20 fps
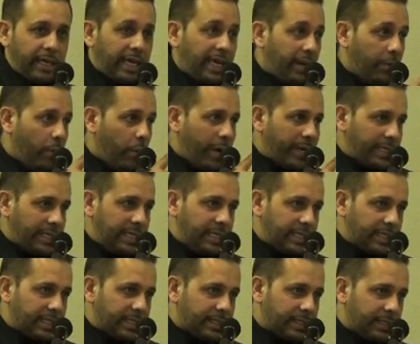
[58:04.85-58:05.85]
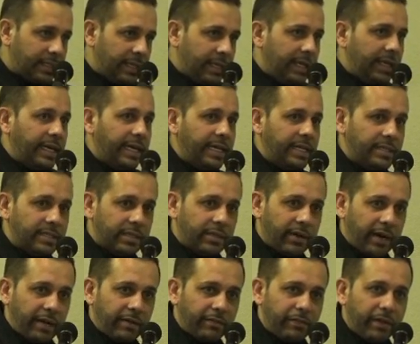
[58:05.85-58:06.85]
He witnessed his
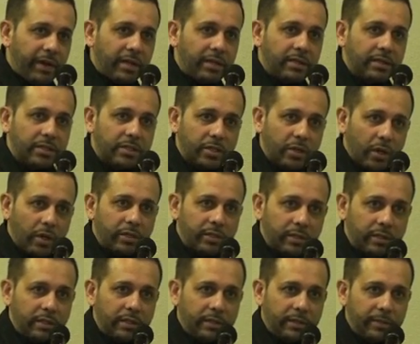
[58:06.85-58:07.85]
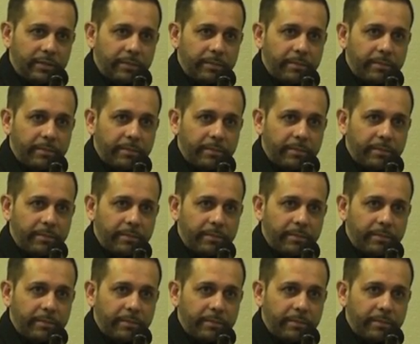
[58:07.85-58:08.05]
grandfather's slaughter.